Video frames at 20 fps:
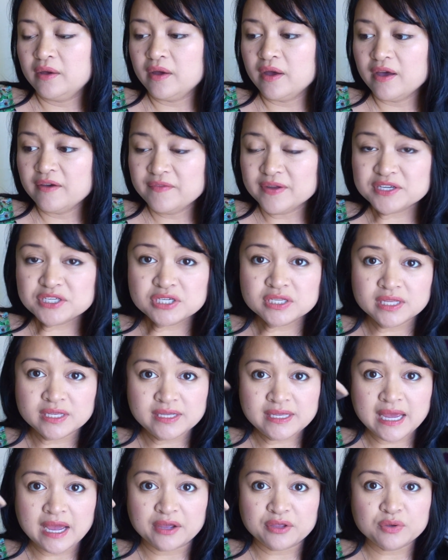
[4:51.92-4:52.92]

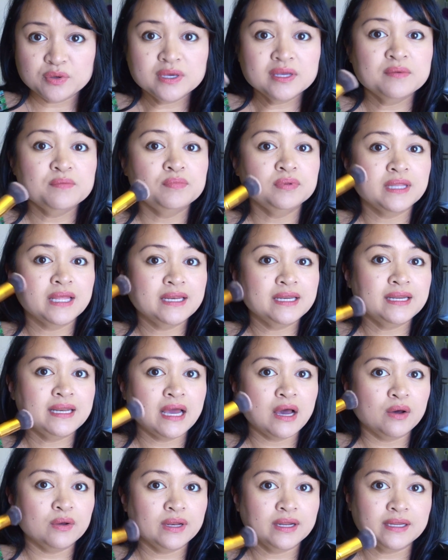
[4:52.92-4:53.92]
eventually, yeah, you can blend it
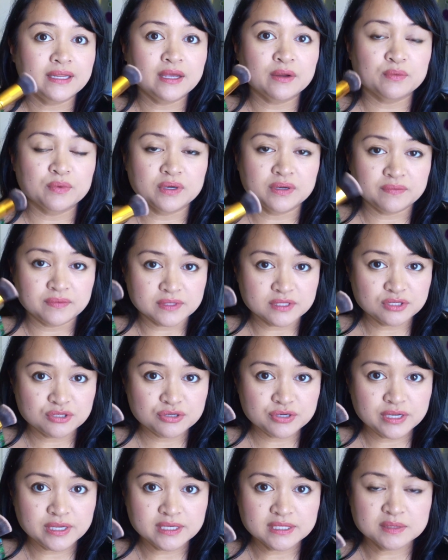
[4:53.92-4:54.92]
out and get rid of the
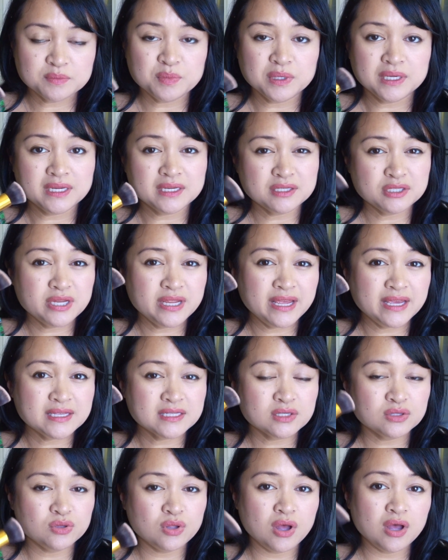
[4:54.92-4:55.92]
streaks, but it
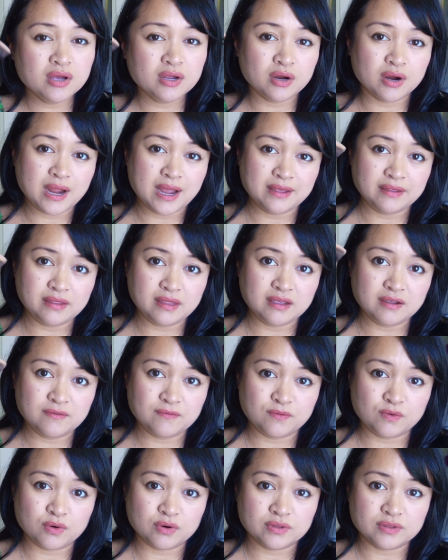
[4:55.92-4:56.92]
takes longer, I think,
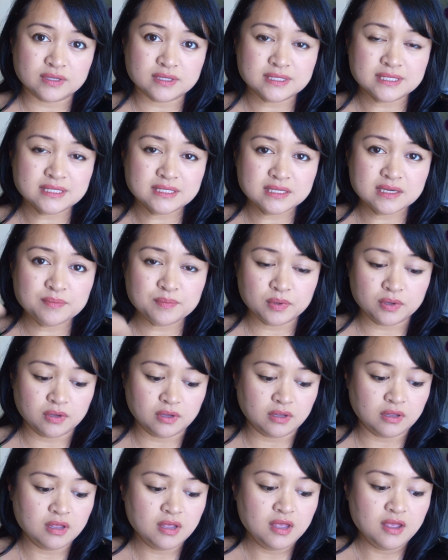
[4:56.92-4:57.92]
for the
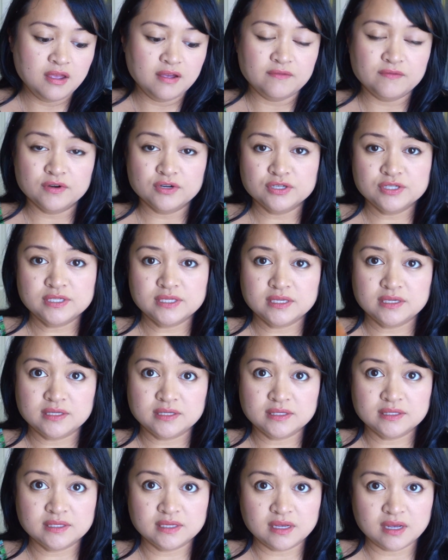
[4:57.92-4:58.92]
stipple
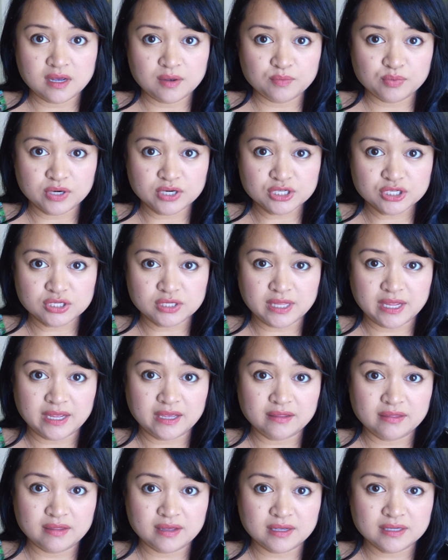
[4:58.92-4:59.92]
versus a brush
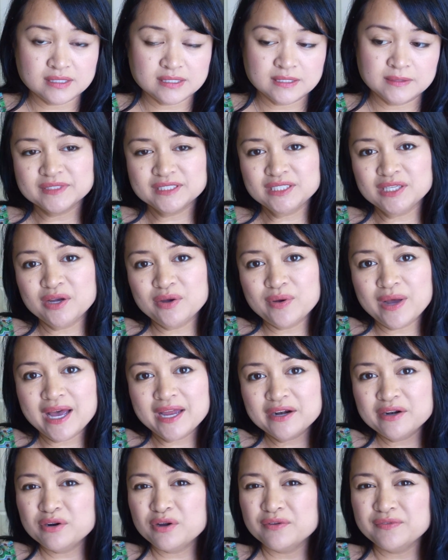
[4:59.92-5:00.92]
like this. So I
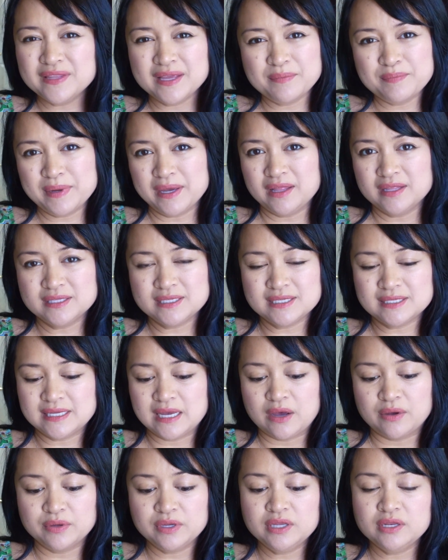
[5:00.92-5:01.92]
don't know if that balances
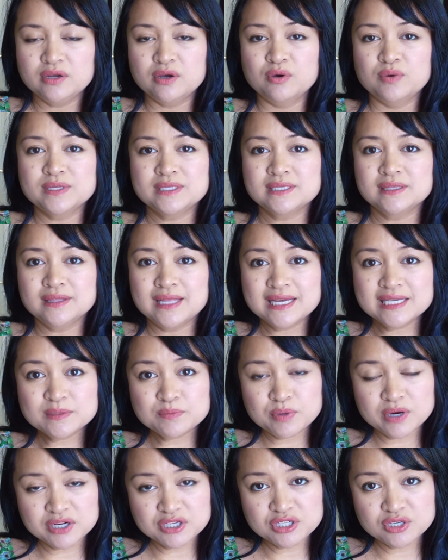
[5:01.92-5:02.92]
out. You know, it's
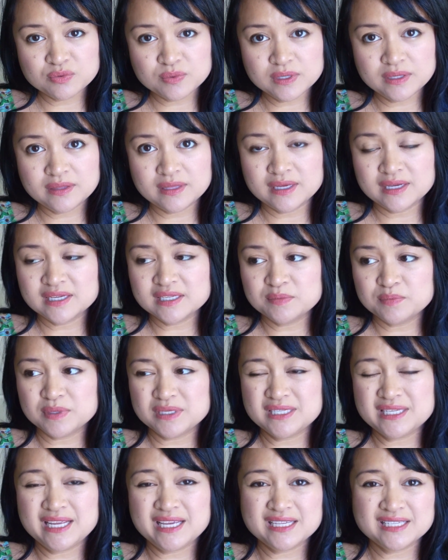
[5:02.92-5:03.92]
less pressure with this,
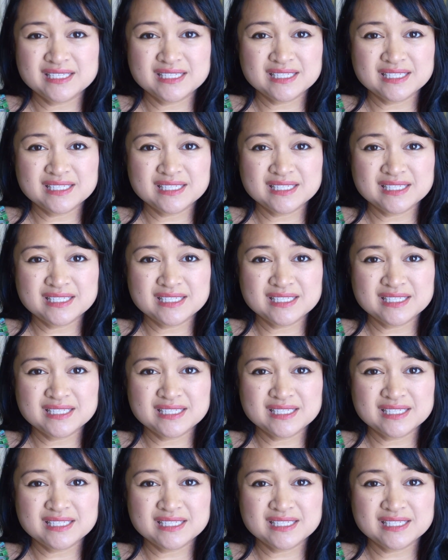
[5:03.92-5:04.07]
but takes